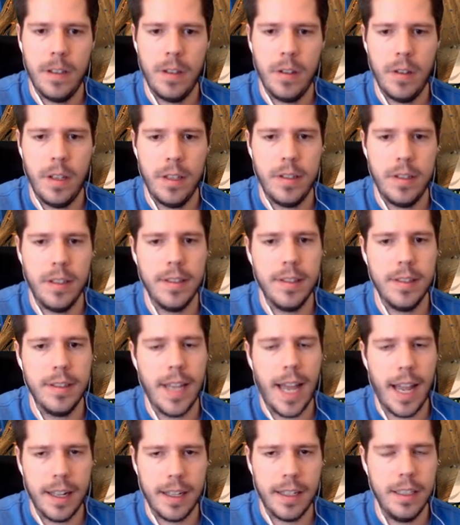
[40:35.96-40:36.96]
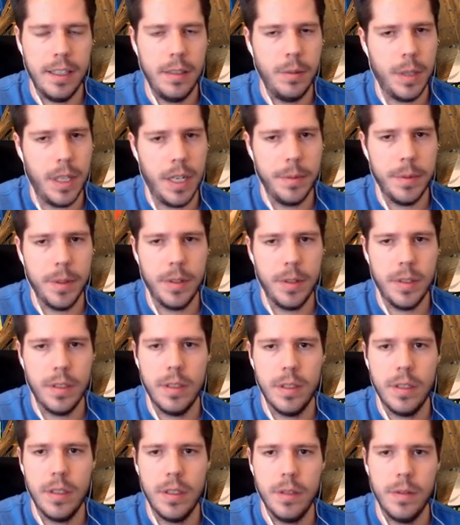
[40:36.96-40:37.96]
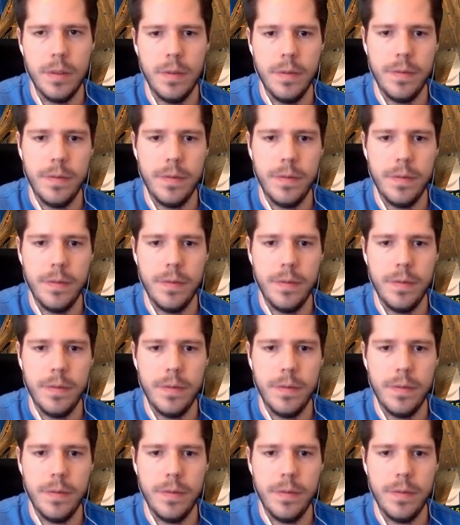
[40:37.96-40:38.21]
So that's exactly what I'm going to do.